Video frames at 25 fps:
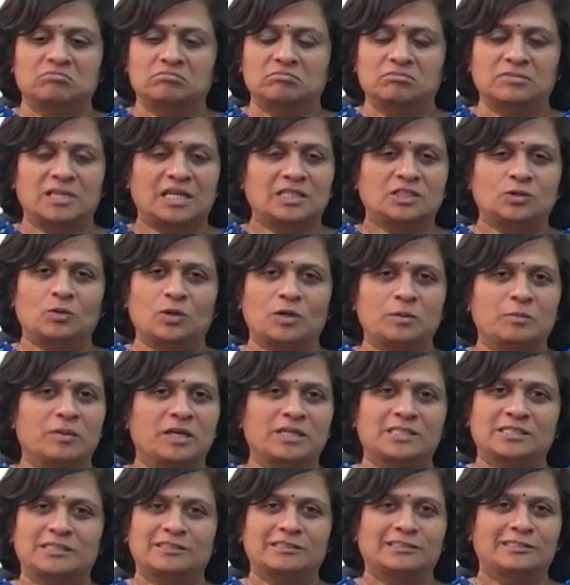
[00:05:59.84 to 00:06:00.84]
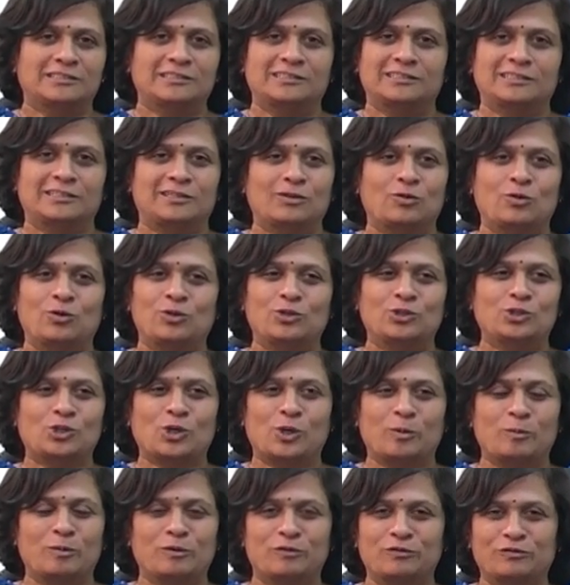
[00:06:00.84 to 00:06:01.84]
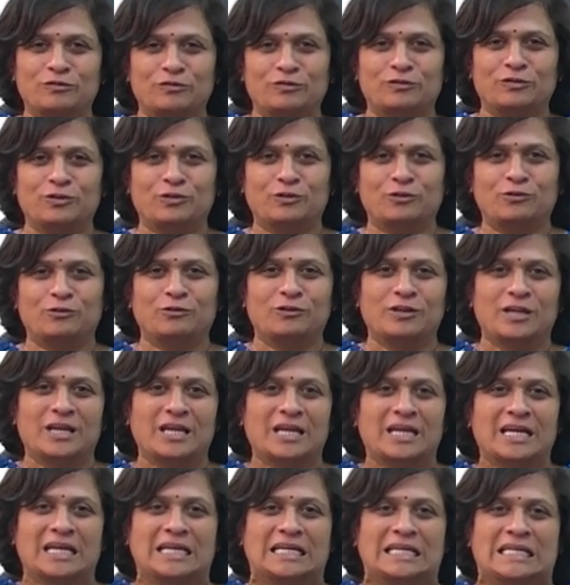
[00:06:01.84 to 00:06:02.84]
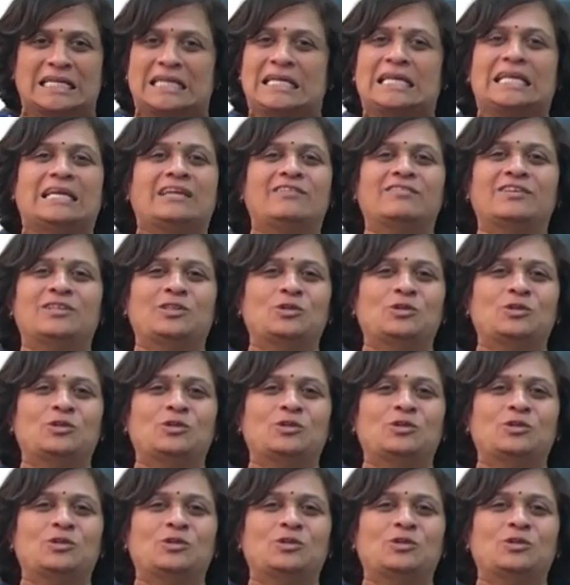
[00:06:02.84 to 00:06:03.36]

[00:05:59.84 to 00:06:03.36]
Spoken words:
That's what makes this whole job of dealing with